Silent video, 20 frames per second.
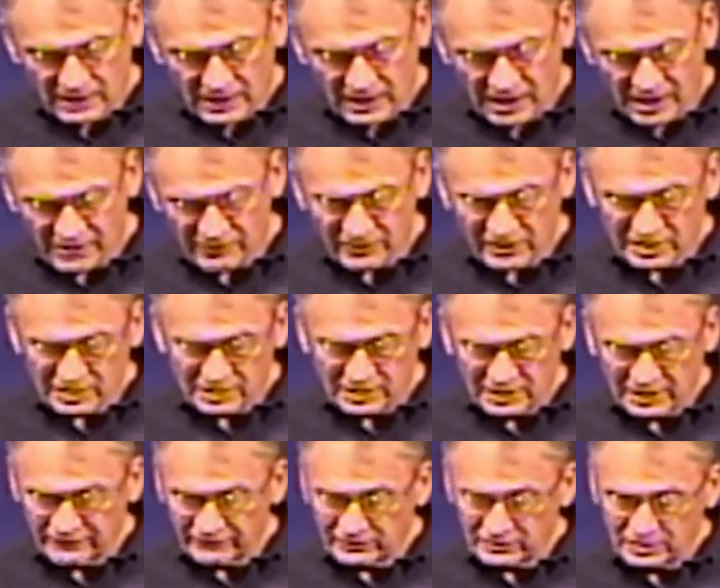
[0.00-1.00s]
and that
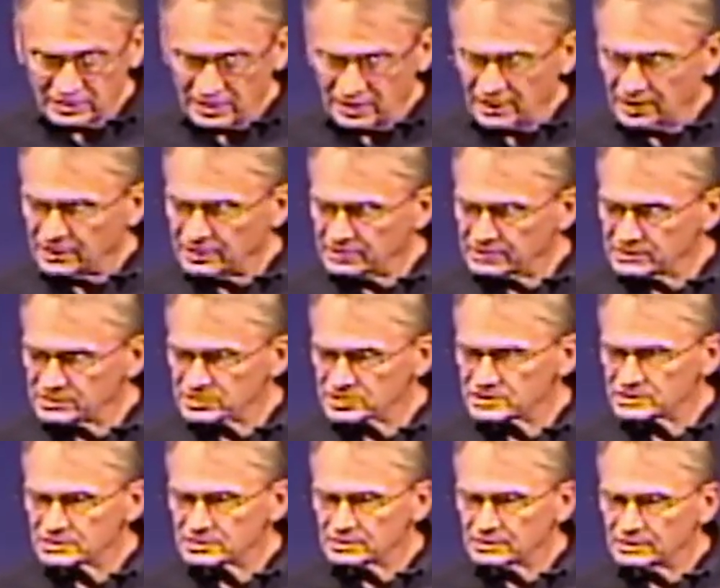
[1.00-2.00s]
even
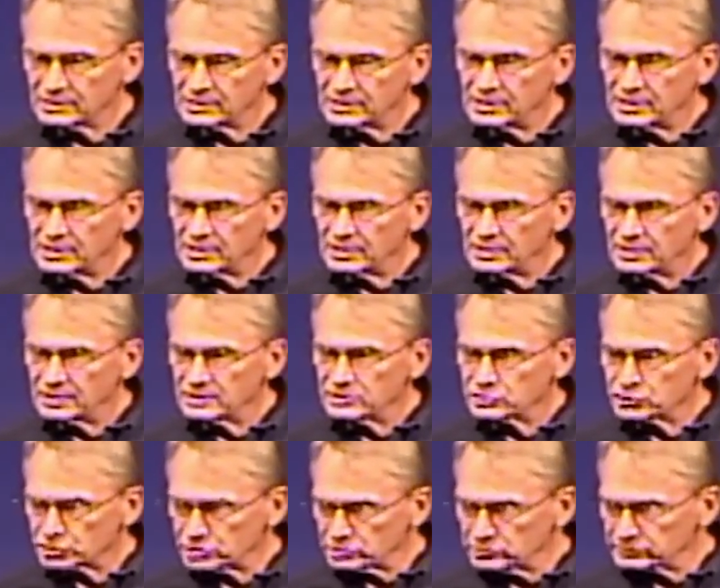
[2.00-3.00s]
his
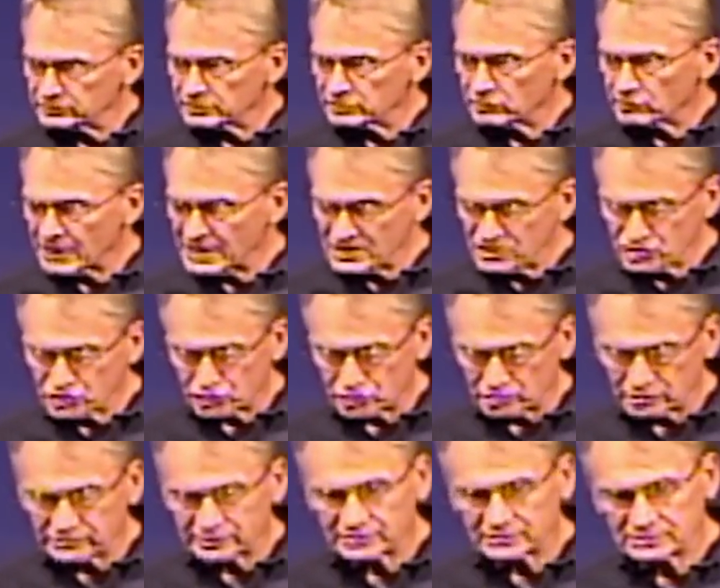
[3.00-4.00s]
children and
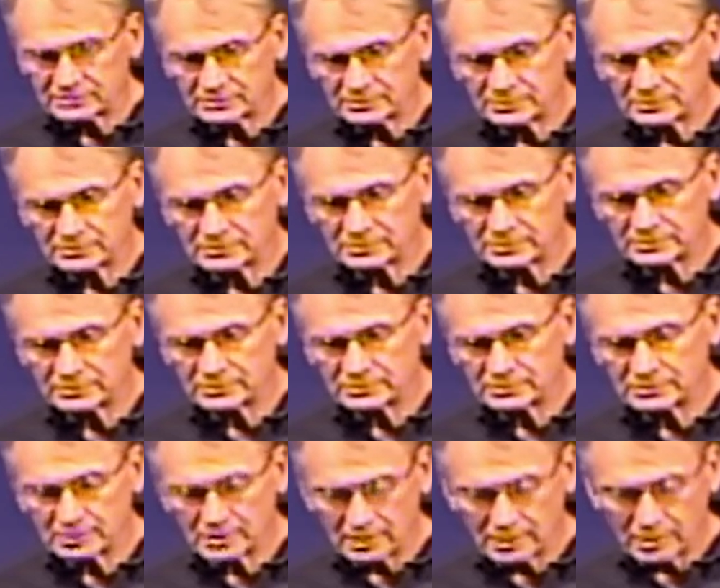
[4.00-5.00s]
grandchildren
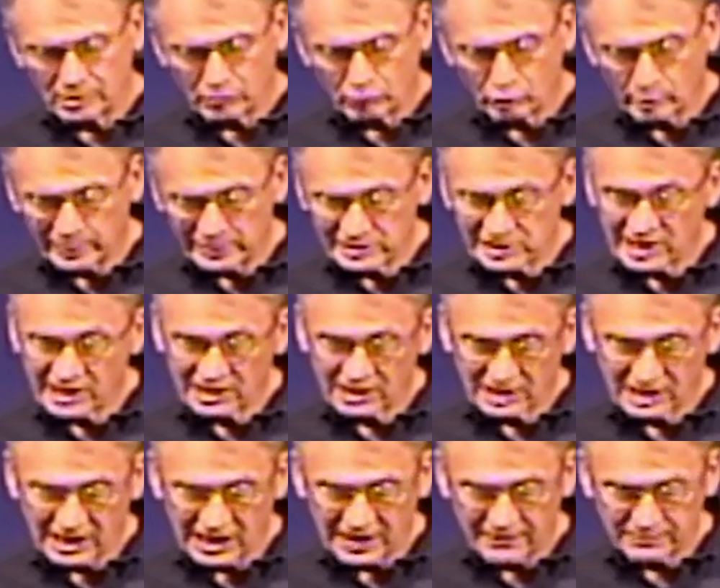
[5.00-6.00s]
will be taken
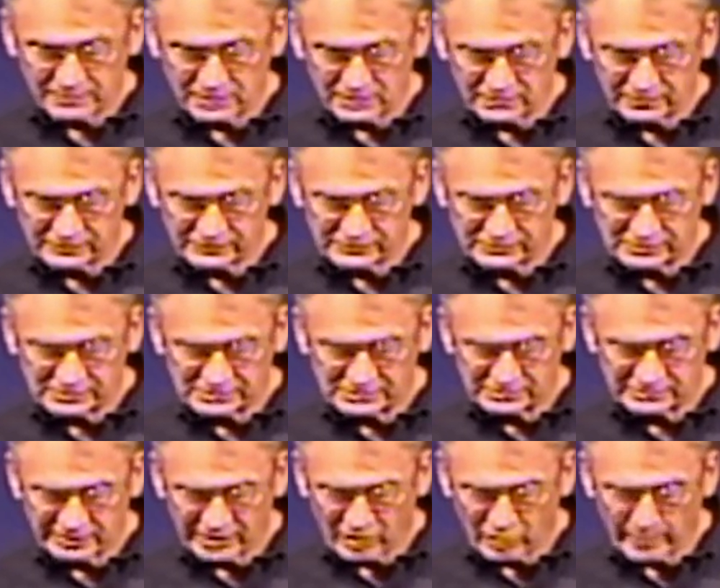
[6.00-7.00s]
captive,
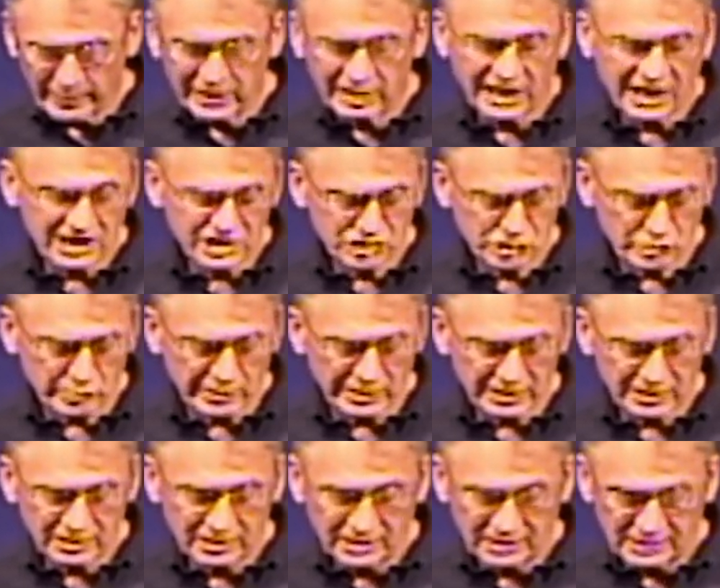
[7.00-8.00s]
they will be
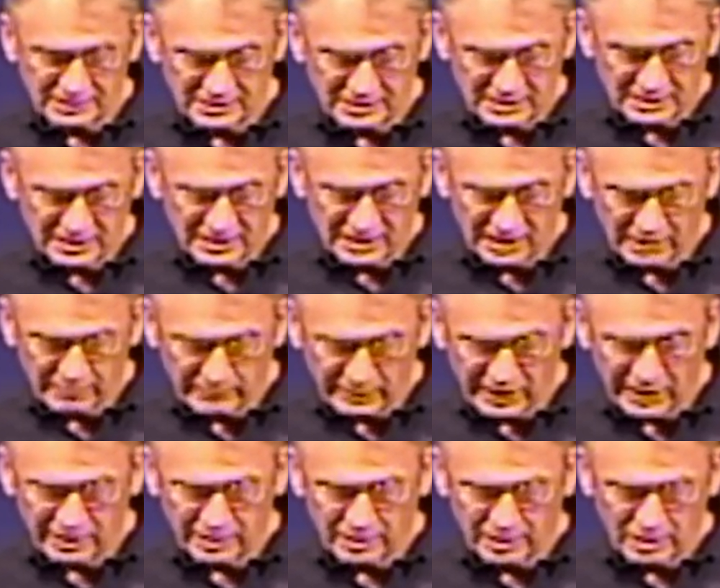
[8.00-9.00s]
castrated and
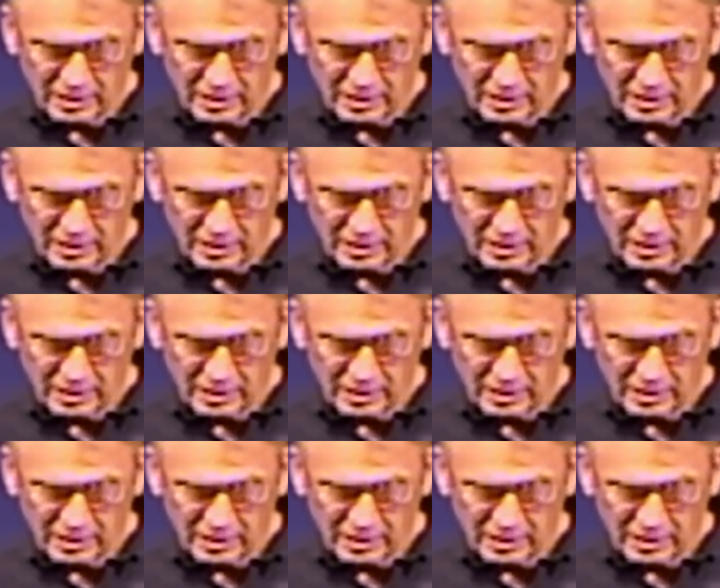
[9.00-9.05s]
made